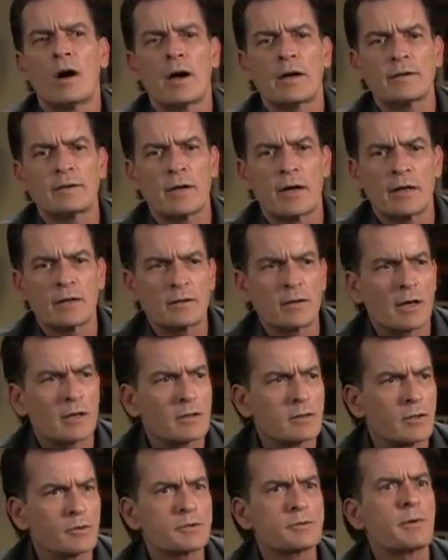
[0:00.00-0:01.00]
I
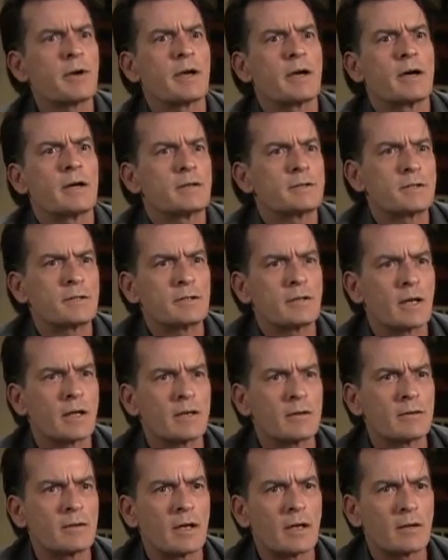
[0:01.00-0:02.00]
closed my eyes
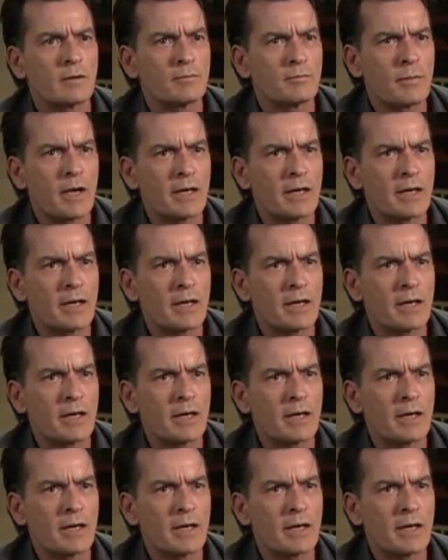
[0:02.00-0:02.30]
and